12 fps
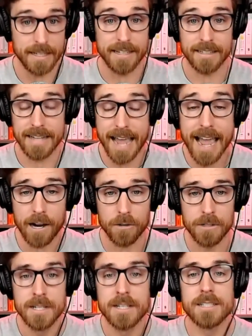And now
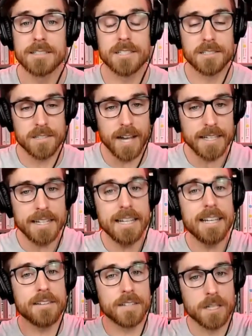
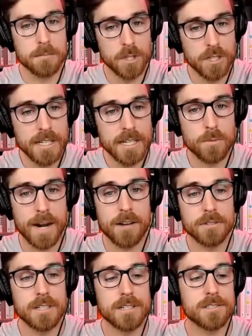society and the community
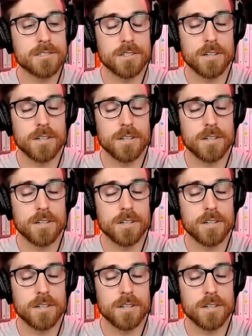around us,